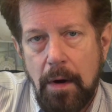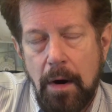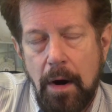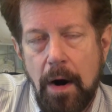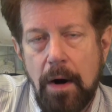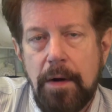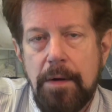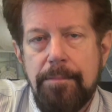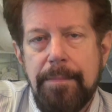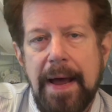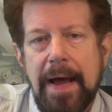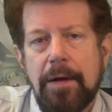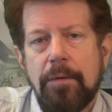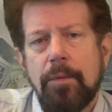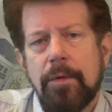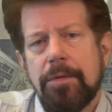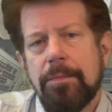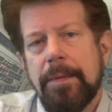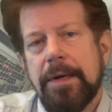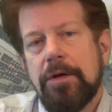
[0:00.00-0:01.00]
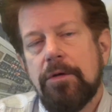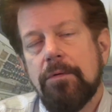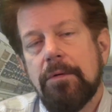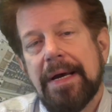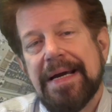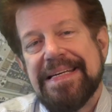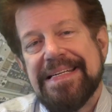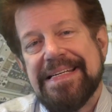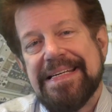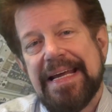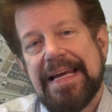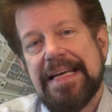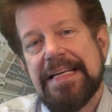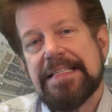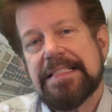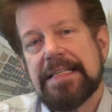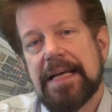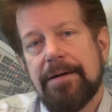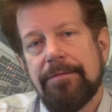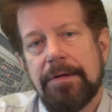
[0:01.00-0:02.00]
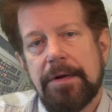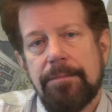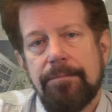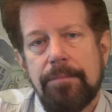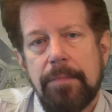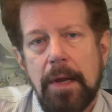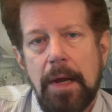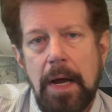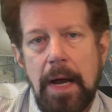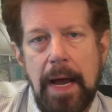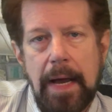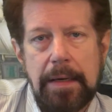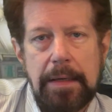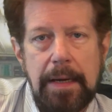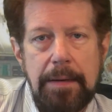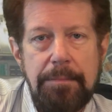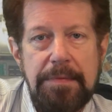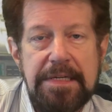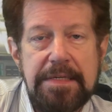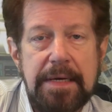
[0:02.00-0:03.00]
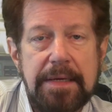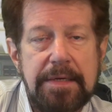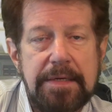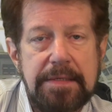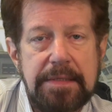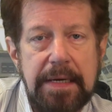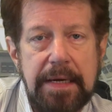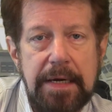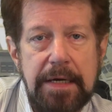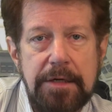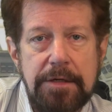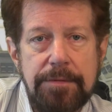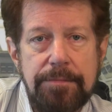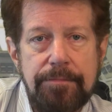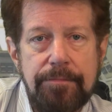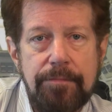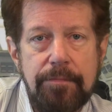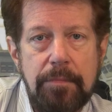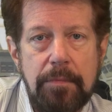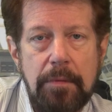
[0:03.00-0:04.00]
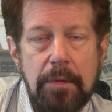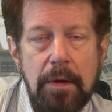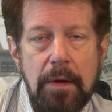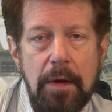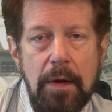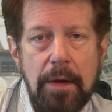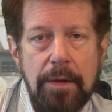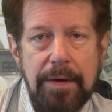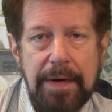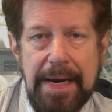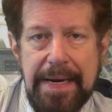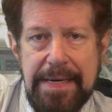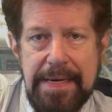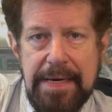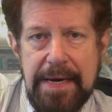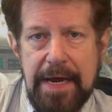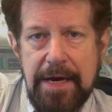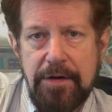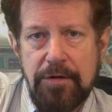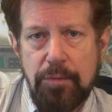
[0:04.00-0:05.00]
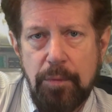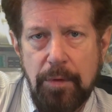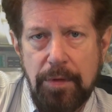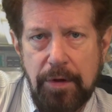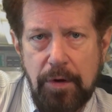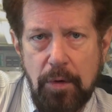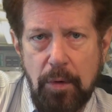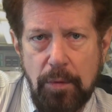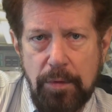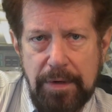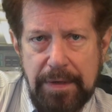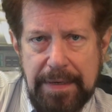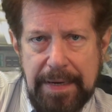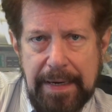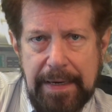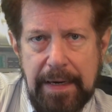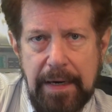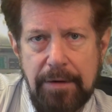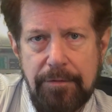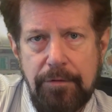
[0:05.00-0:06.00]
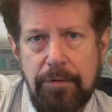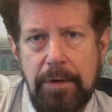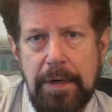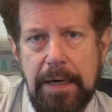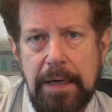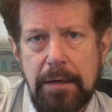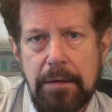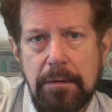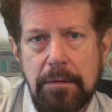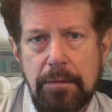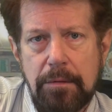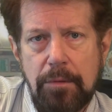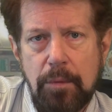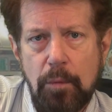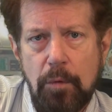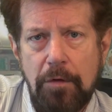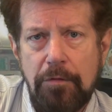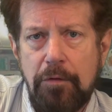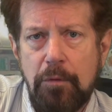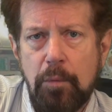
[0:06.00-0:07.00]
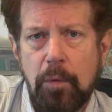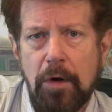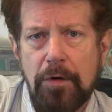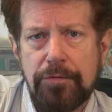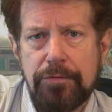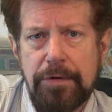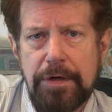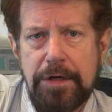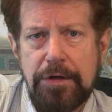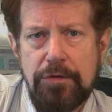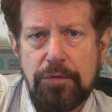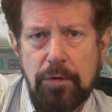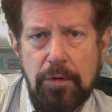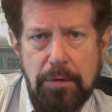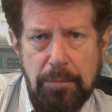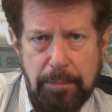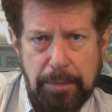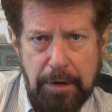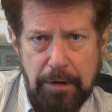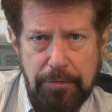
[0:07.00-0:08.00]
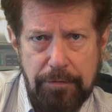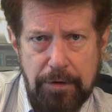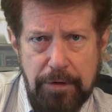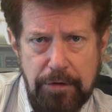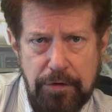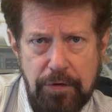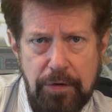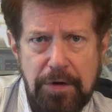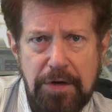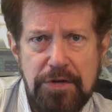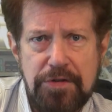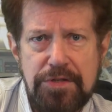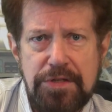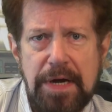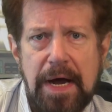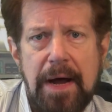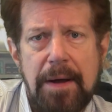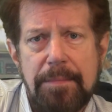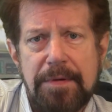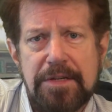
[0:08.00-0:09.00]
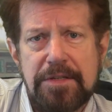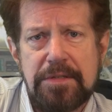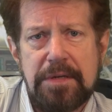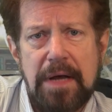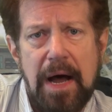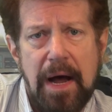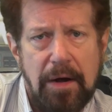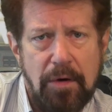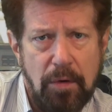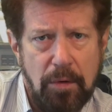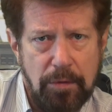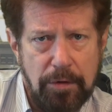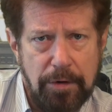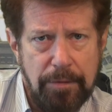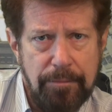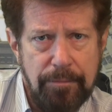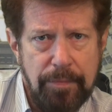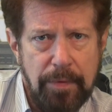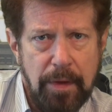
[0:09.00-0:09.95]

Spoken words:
Harken back with me to 1987, and let me set the stage. The 1980s were the golden decade of greed. The Wolf of Wall Street, Jordan Belfort, took his job as stockbroker